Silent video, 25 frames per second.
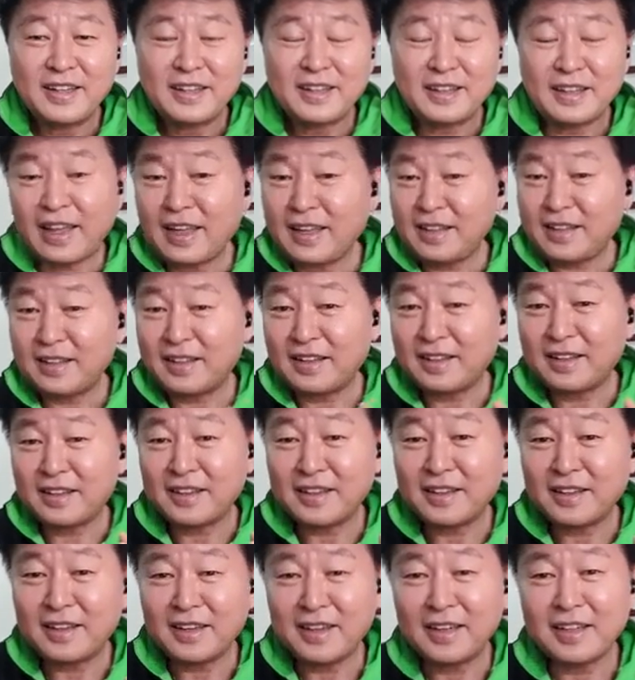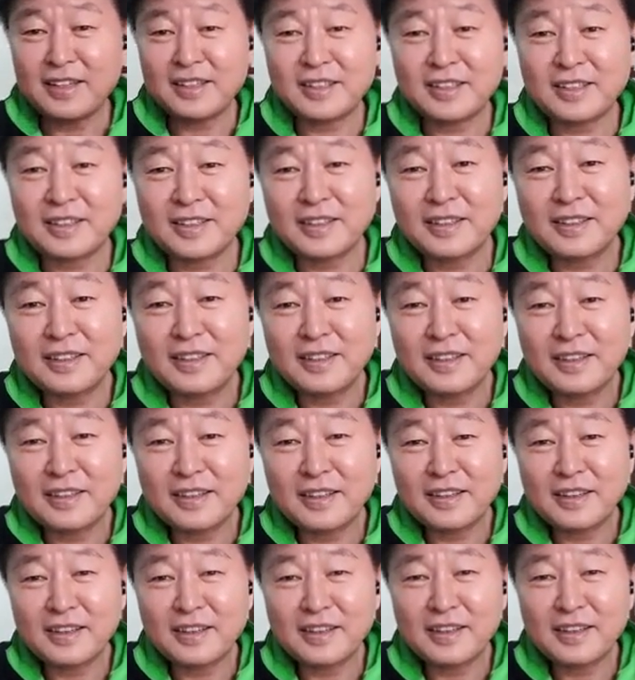That is
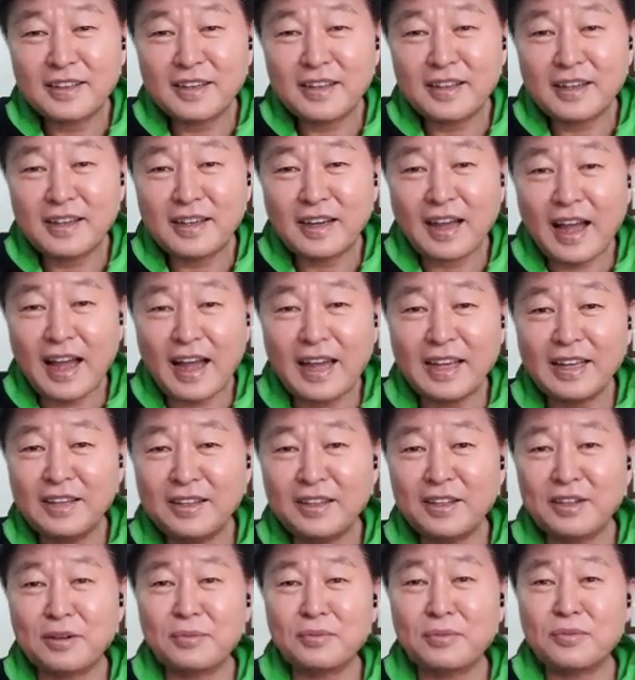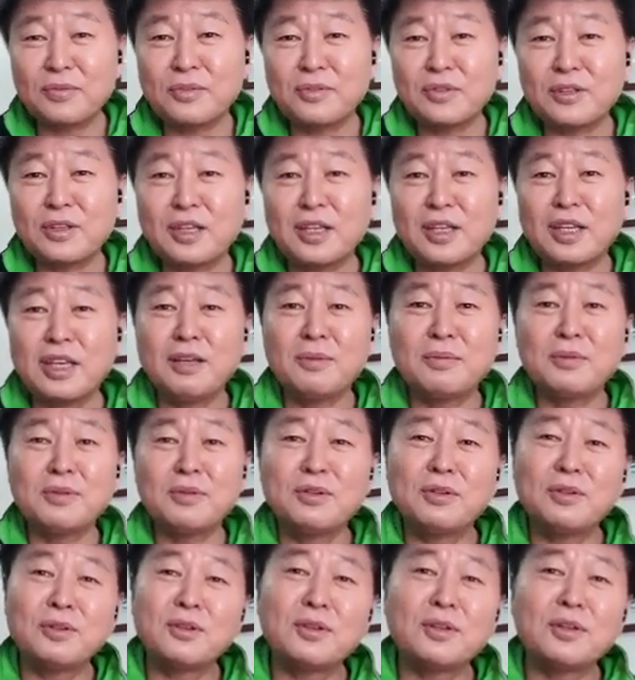kind of even
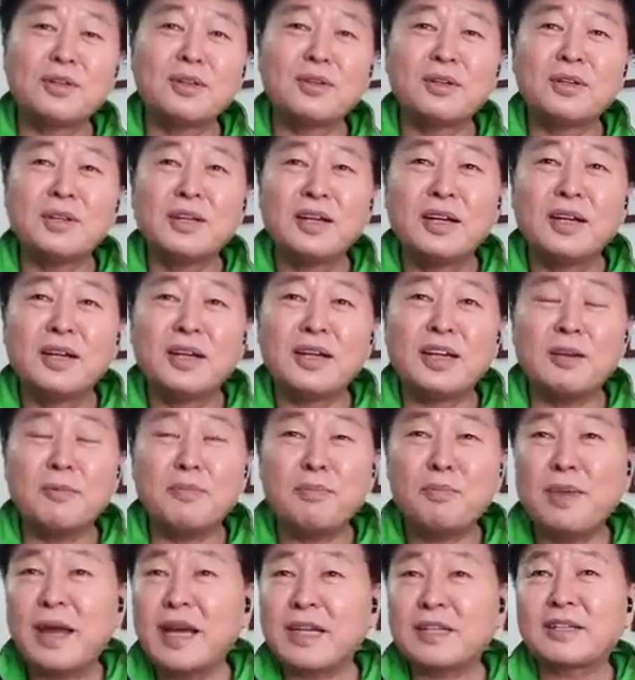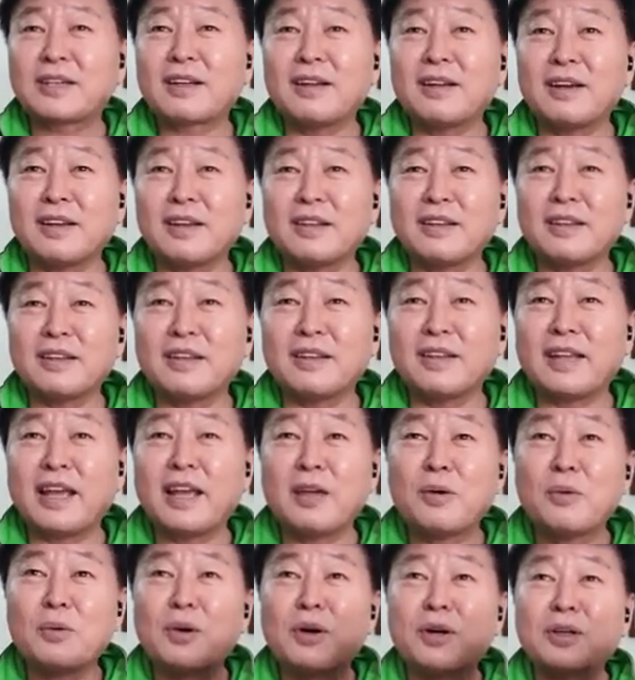you know in Mexican they
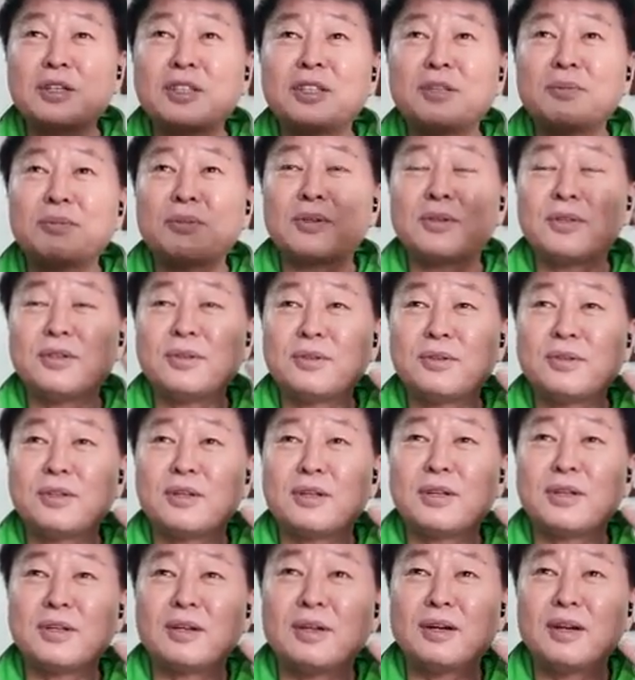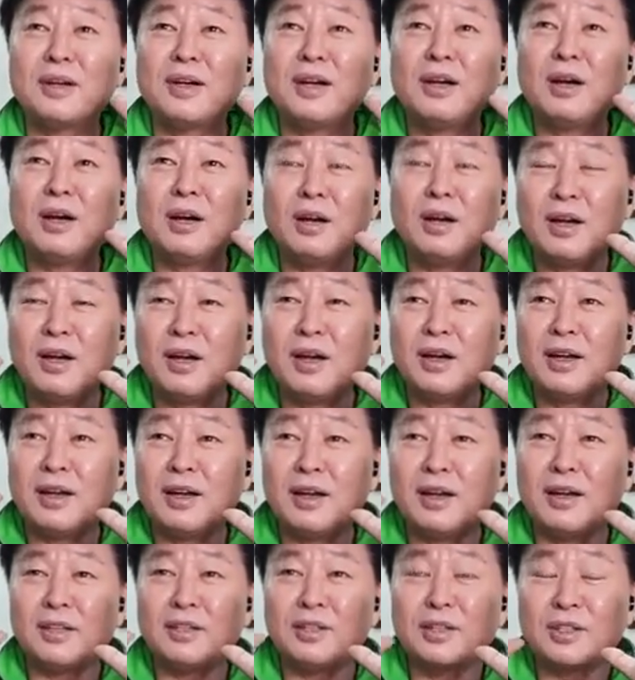worship to the
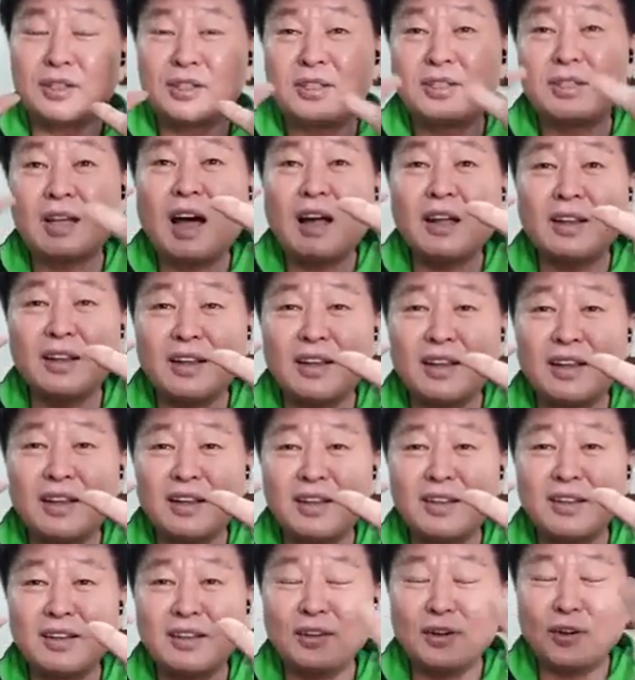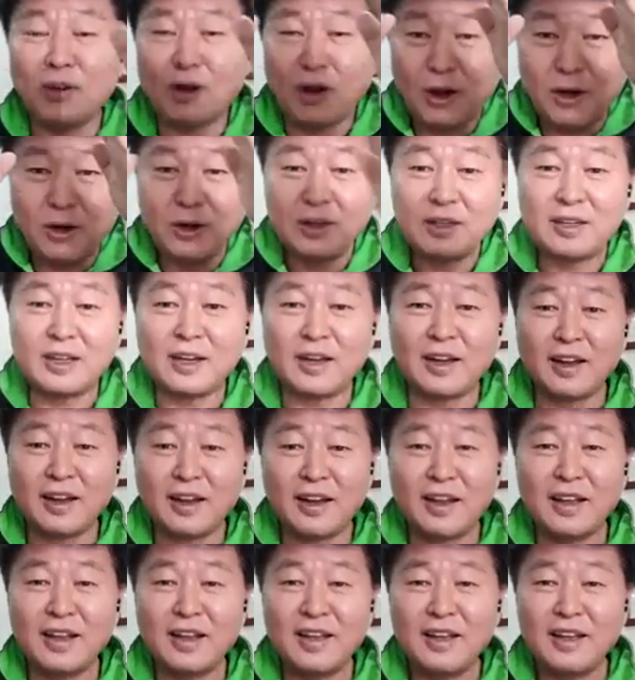uh, the sun, the altar.
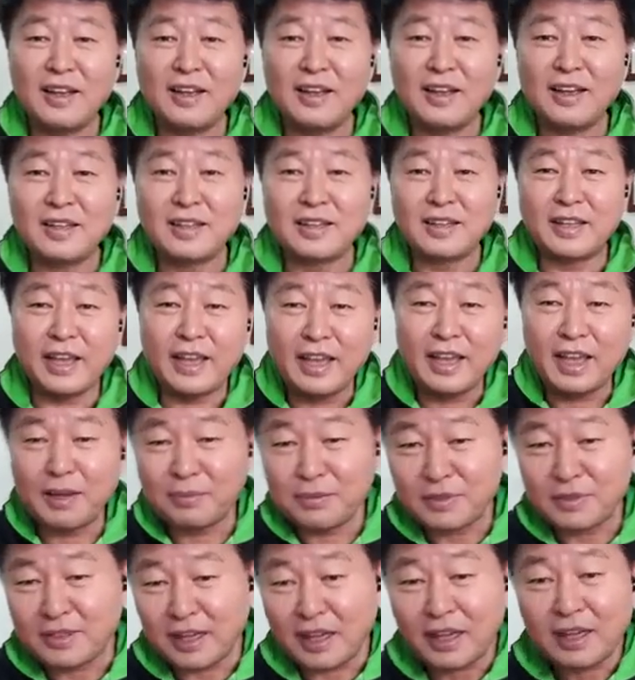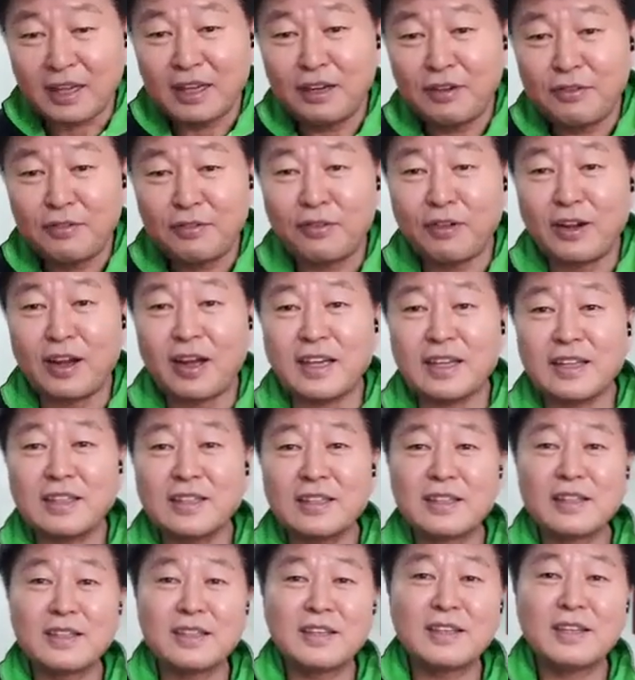They have sacrifice
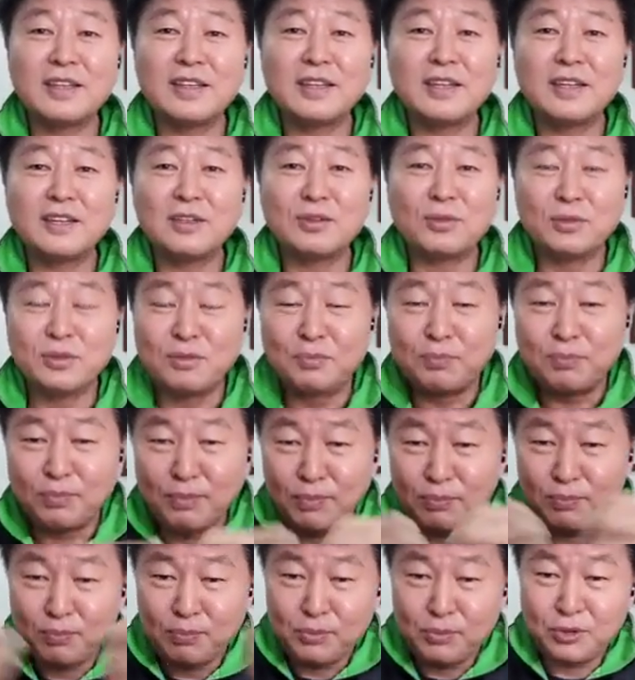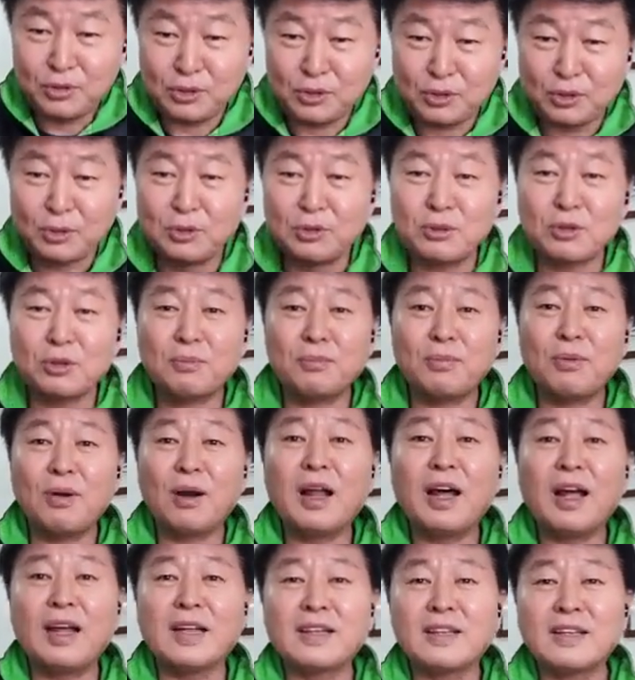to show the
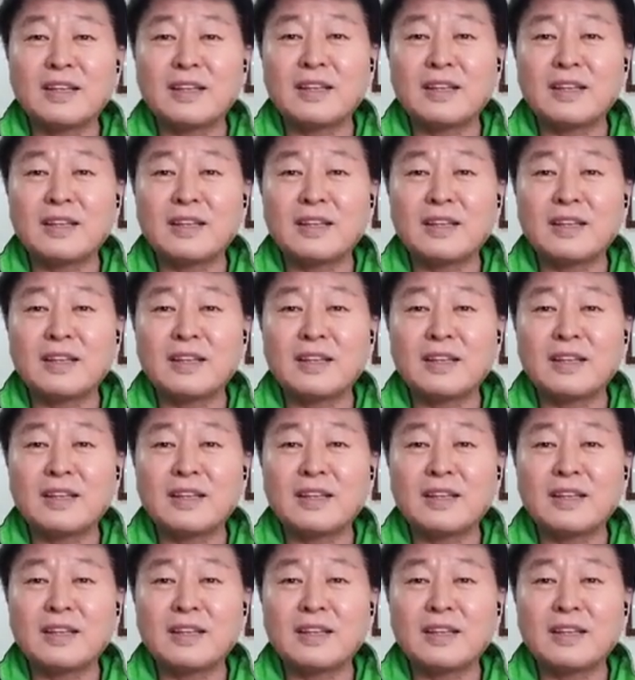blood,